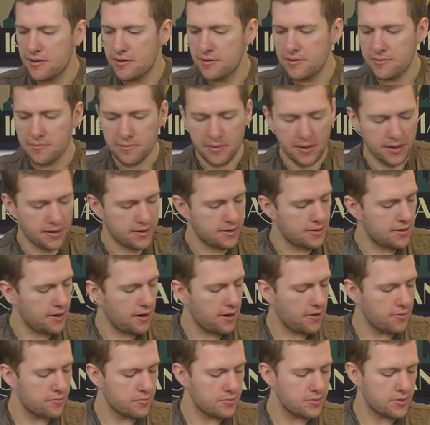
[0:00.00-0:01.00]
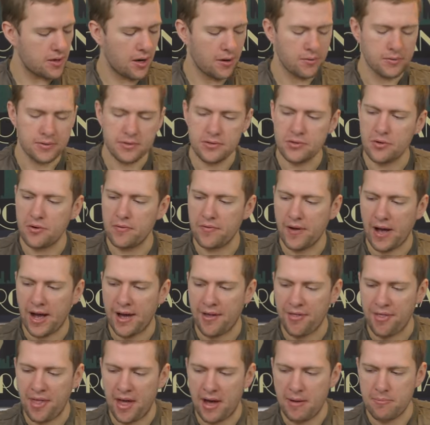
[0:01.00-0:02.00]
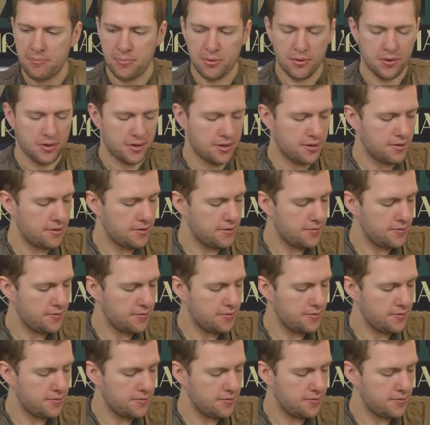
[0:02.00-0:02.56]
But I, I was I was sort of at that point,